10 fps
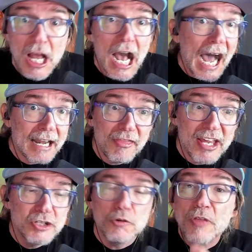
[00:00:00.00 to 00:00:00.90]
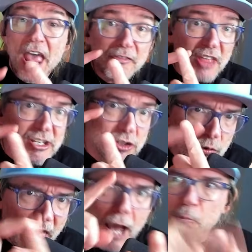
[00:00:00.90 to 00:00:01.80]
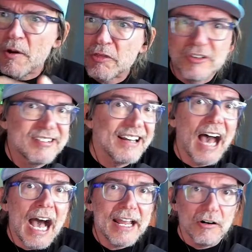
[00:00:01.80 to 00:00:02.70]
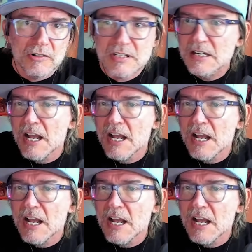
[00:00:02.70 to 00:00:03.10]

How do they do that? They do that with denials